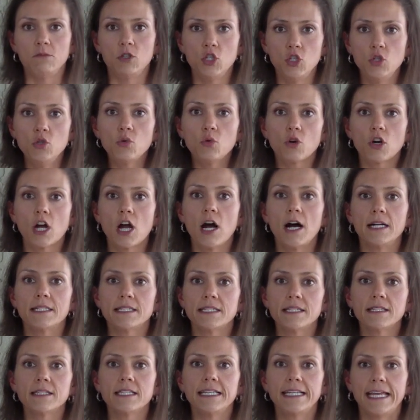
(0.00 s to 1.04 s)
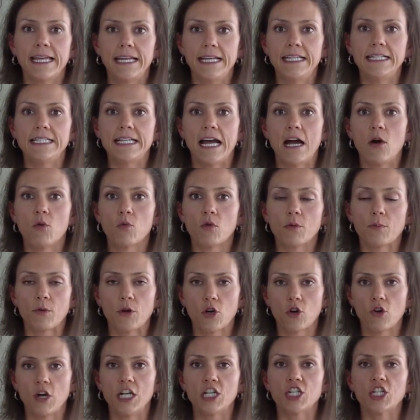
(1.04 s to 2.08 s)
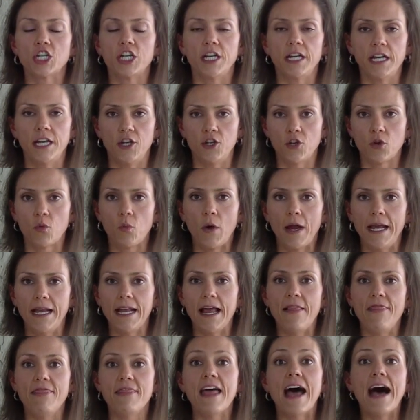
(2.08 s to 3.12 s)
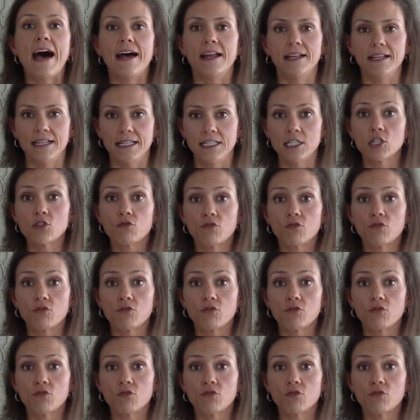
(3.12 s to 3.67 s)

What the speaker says: You are constantly getting downward progression in your weight, and that is